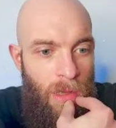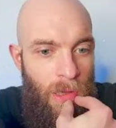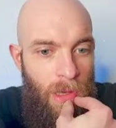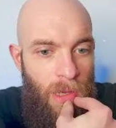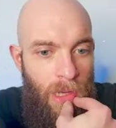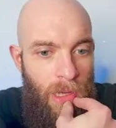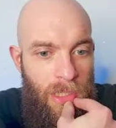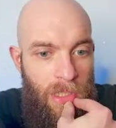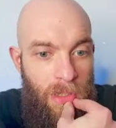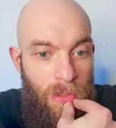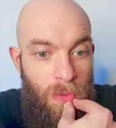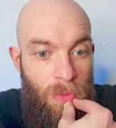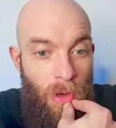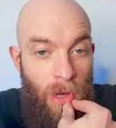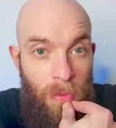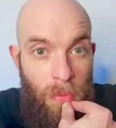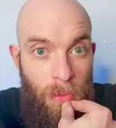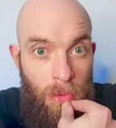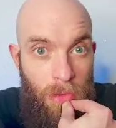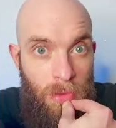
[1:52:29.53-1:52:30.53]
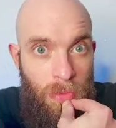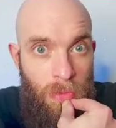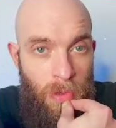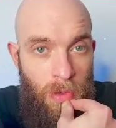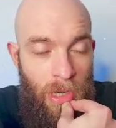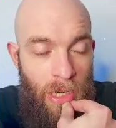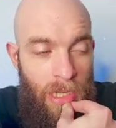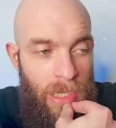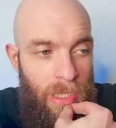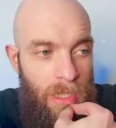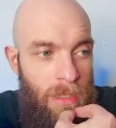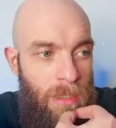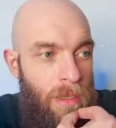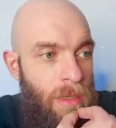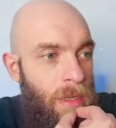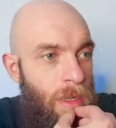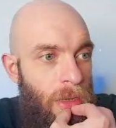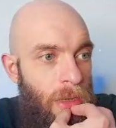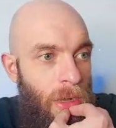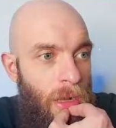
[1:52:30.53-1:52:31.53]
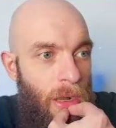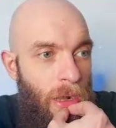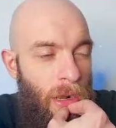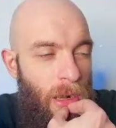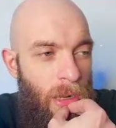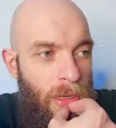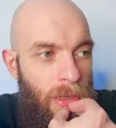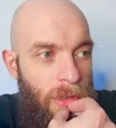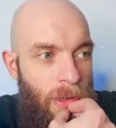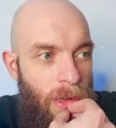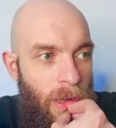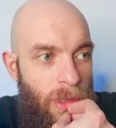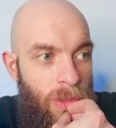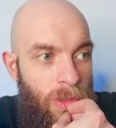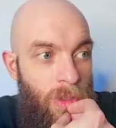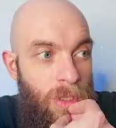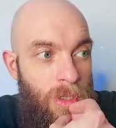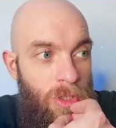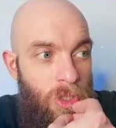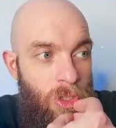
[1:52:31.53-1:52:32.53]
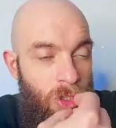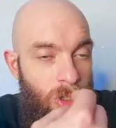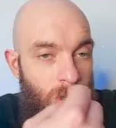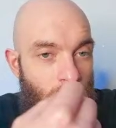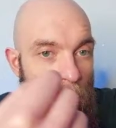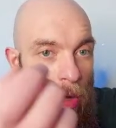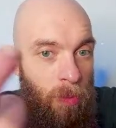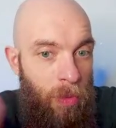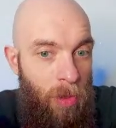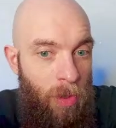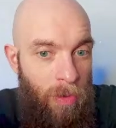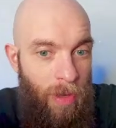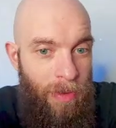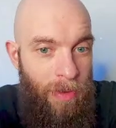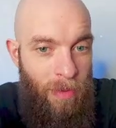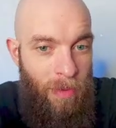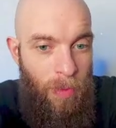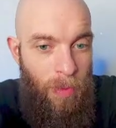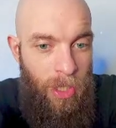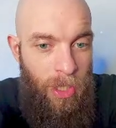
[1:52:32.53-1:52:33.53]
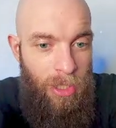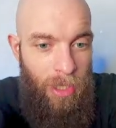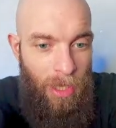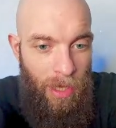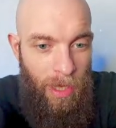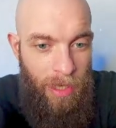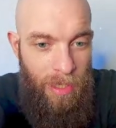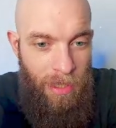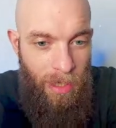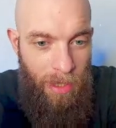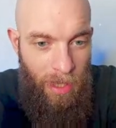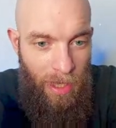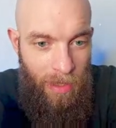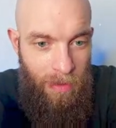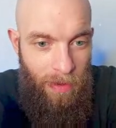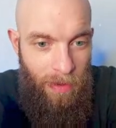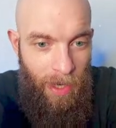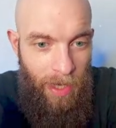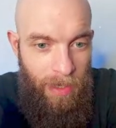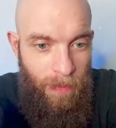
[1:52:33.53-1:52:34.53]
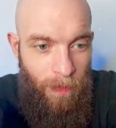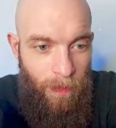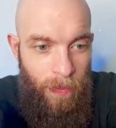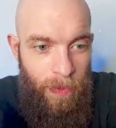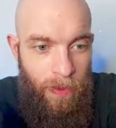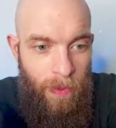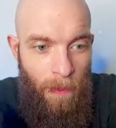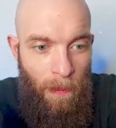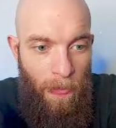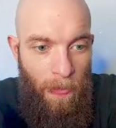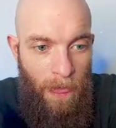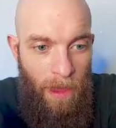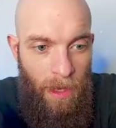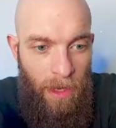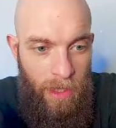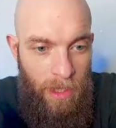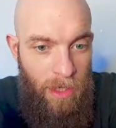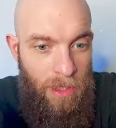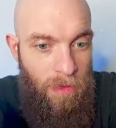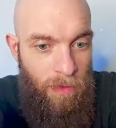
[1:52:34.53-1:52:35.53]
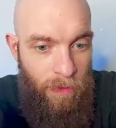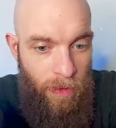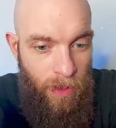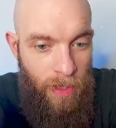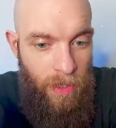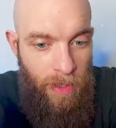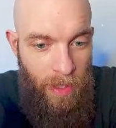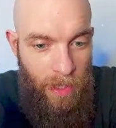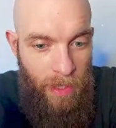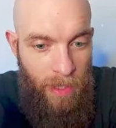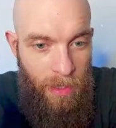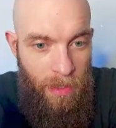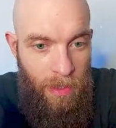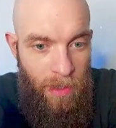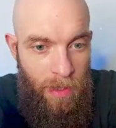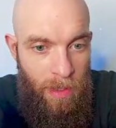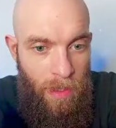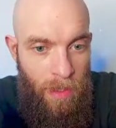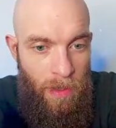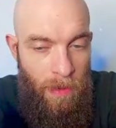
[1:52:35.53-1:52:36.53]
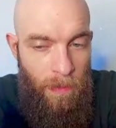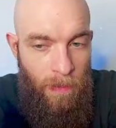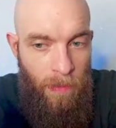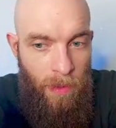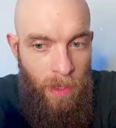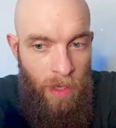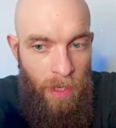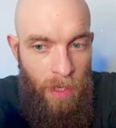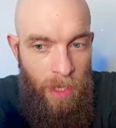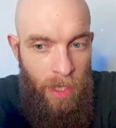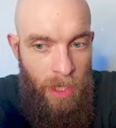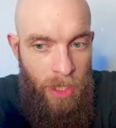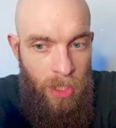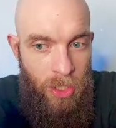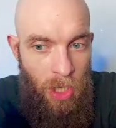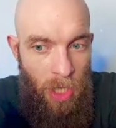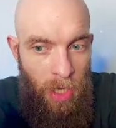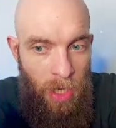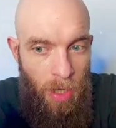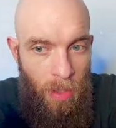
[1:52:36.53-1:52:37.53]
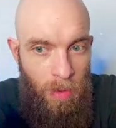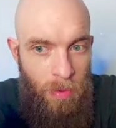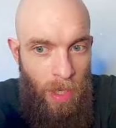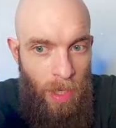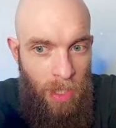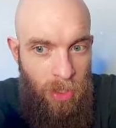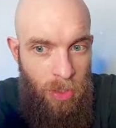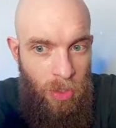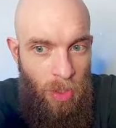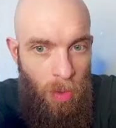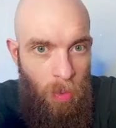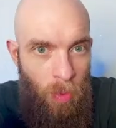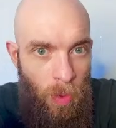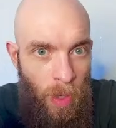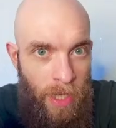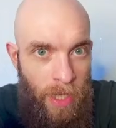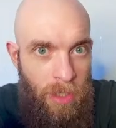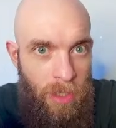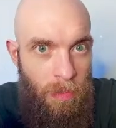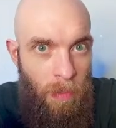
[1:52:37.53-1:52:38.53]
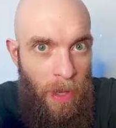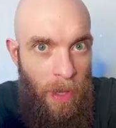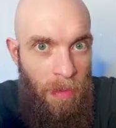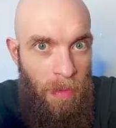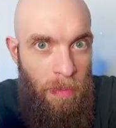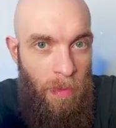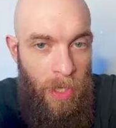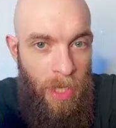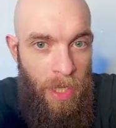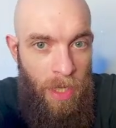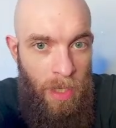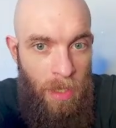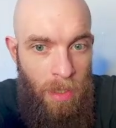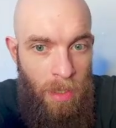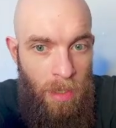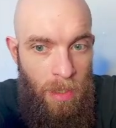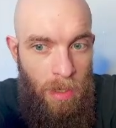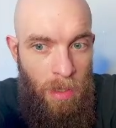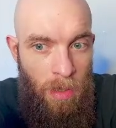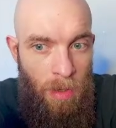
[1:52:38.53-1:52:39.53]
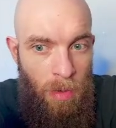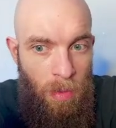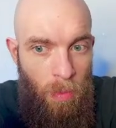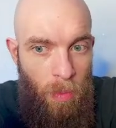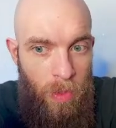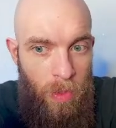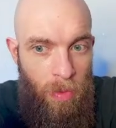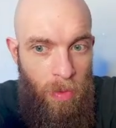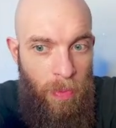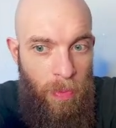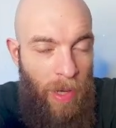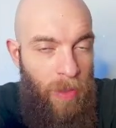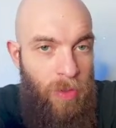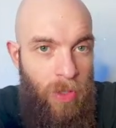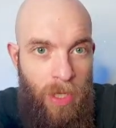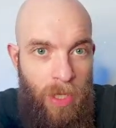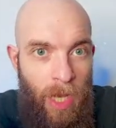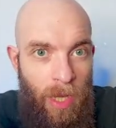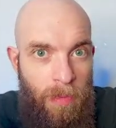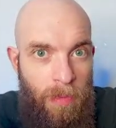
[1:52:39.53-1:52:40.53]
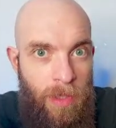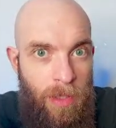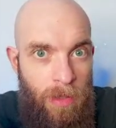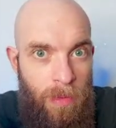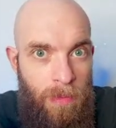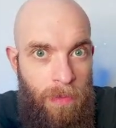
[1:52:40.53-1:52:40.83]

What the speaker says: It's incredible, really. And you can just upload, because here's the thing, right? Here's a funny thing. itch.io has no way to make money with your browser games.